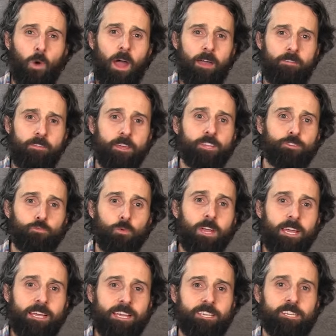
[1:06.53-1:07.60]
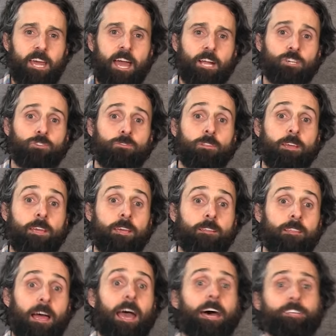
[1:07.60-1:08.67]
why this week is actually
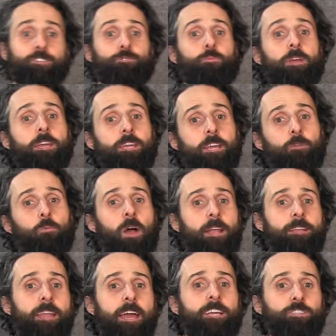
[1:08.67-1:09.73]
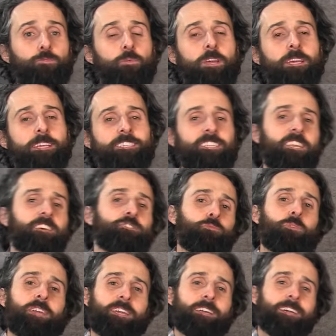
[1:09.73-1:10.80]
last week and why next week is this
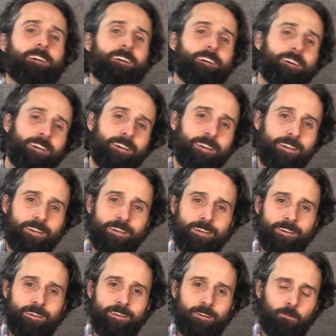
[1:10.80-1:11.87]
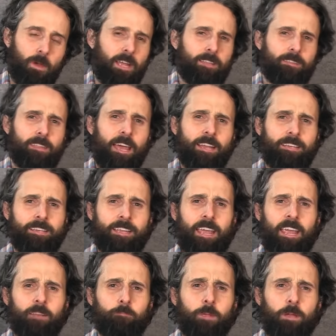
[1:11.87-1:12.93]
week. Wait, that
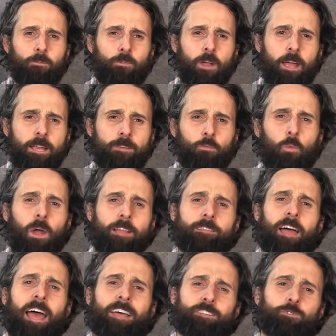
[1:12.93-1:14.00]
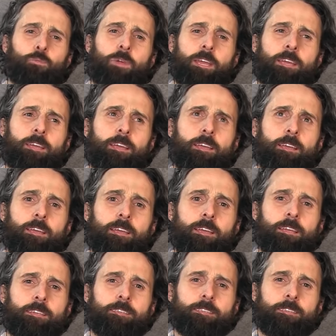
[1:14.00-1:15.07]
can't be right. Why last week
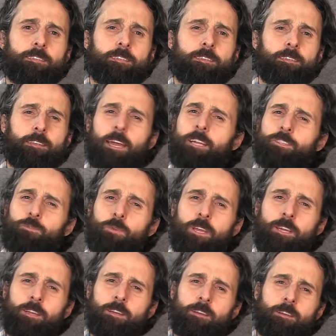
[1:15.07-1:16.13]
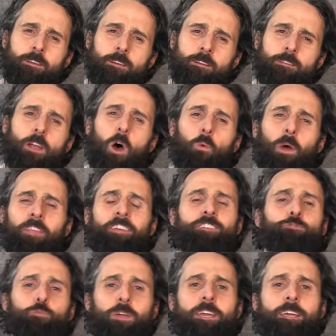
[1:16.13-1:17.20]
is next week? No, why
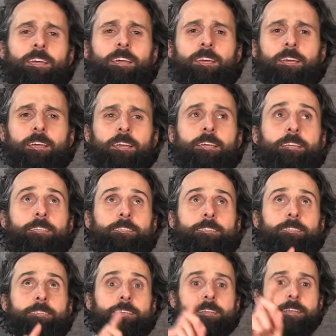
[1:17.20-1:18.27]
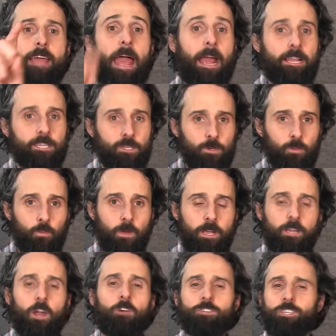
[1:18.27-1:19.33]
this week is next
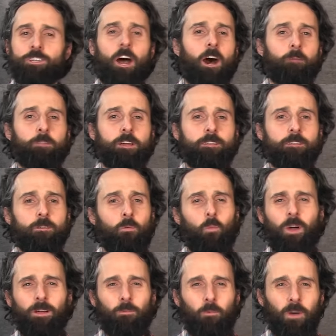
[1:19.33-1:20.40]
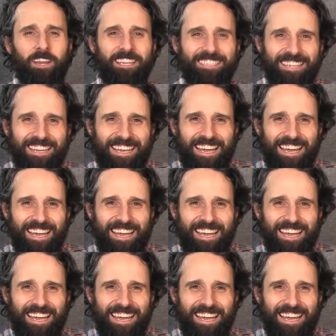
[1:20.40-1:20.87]
week. Coach Tomlin, what is it